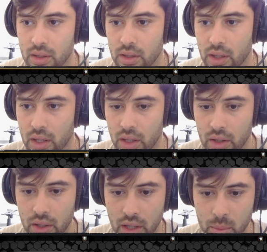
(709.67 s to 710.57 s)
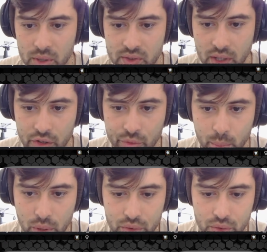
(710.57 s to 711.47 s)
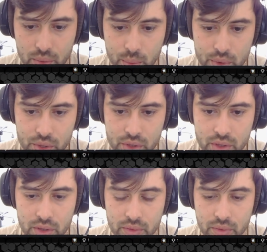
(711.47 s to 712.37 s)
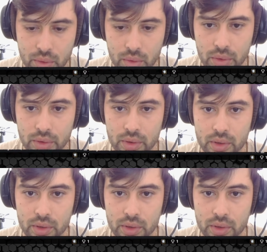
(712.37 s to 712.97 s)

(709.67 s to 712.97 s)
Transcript: Here he bets half pot, which is gonna fold.